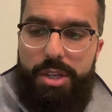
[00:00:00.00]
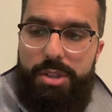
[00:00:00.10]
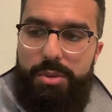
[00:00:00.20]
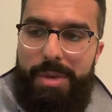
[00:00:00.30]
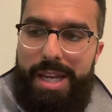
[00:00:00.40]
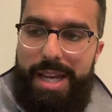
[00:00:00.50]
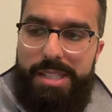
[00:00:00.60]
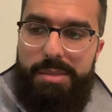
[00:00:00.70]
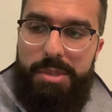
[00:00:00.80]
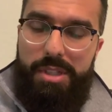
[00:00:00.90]
You may
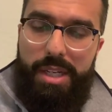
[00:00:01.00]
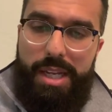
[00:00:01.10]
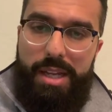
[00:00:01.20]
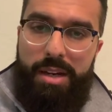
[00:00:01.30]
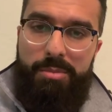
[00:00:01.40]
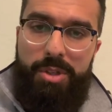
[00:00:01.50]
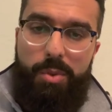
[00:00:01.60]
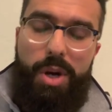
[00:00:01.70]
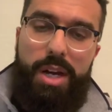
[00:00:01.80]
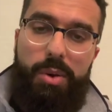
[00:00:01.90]
ask me, you're like, hey, Amrit,
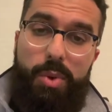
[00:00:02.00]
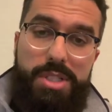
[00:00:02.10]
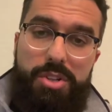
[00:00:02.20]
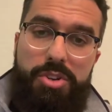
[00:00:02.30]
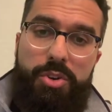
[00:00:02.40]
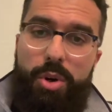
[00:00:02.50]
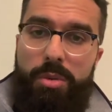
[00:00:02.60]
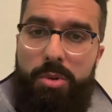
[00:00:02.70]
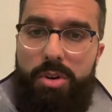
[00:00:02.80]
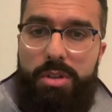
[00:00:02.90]
what is the
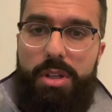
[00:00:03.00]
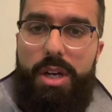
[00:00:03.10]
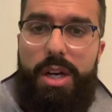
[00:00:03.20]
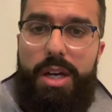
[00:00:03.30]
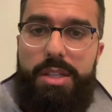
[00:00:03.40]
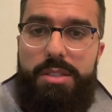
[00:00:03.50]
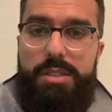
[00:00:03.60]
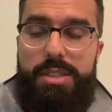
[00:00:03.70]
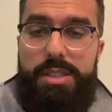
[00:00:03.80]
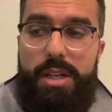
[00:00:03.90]
normal
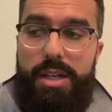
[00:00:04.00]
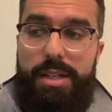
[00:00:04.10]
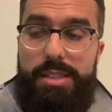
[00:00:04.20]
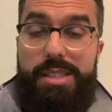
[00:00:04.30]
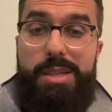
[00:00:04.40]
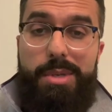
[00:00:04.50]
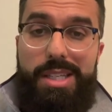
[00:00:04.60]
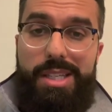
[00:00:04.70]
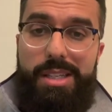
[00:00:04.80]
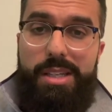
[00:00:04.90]

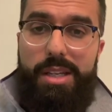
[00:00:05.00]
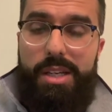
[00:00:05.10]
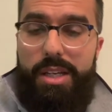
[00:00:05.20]
CBD